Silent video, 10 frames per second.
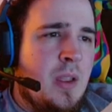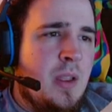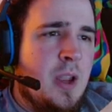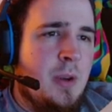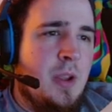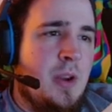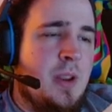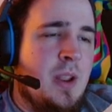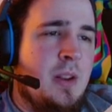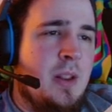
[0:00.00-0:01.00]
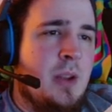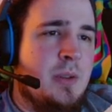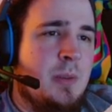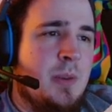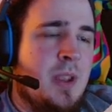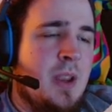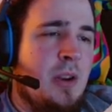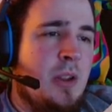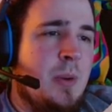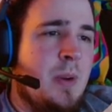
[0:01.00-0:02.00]
There we go. I was able to get it all
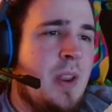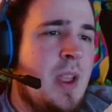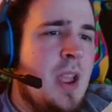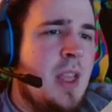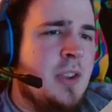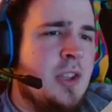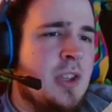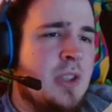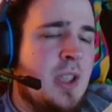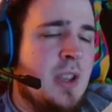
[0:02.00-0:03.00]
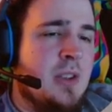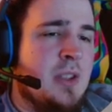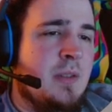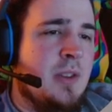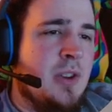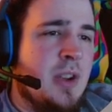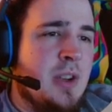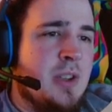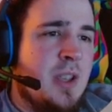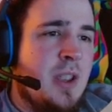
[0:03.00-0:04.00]
the way around. And this is just the hidden stuff that you're not going
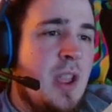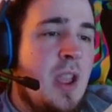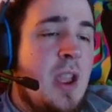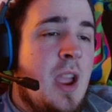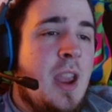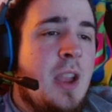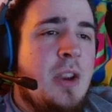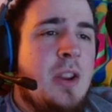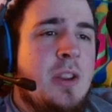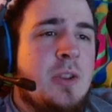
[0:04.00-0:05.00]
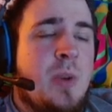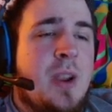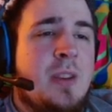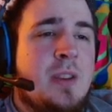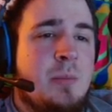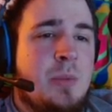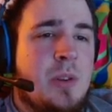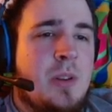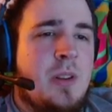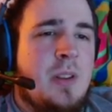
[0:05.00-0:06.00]
to see. And I could have done this way
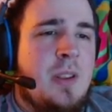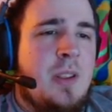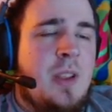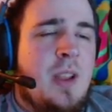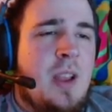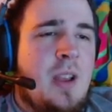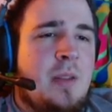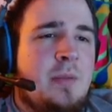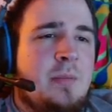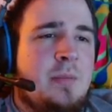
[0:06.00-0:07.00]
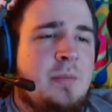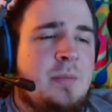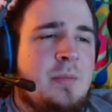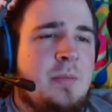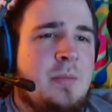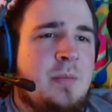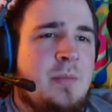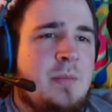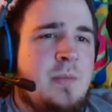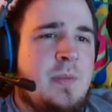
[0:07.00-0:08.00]
simpler. Uh,
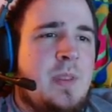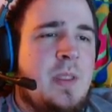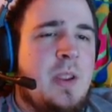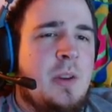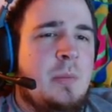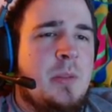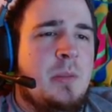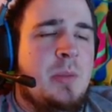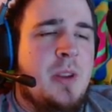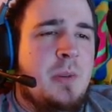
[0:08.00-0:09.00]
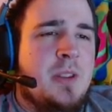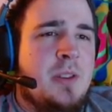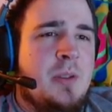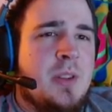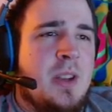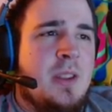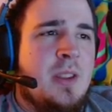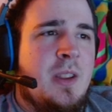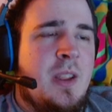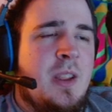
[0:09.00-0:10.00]
there are plenty of ways to do this kind of thing.
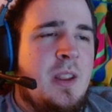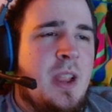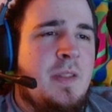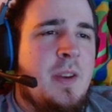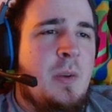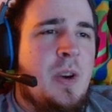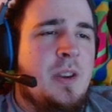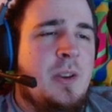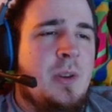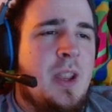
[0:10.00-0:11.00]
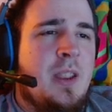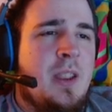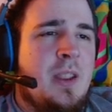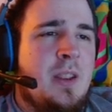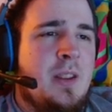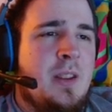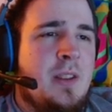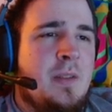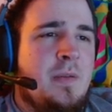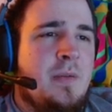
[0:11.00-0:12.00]
Like if I wanted to do it like
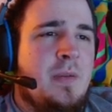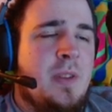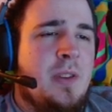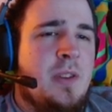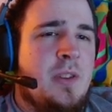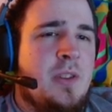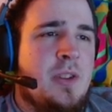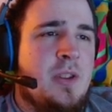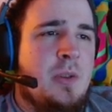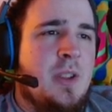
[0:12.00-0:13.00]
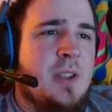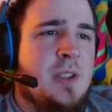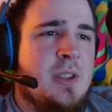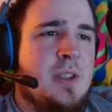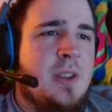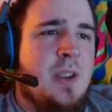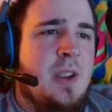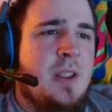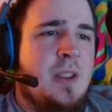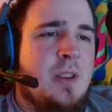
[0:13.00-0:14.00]
just do this,
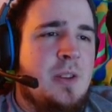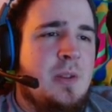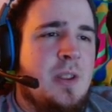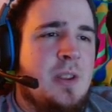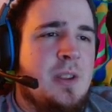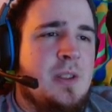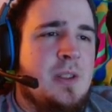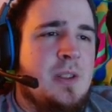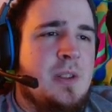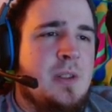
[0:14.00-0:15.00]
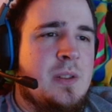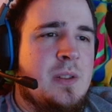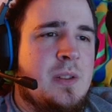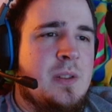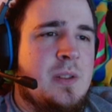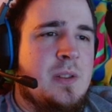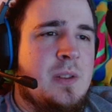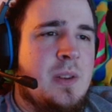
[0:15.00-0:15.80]
then do this,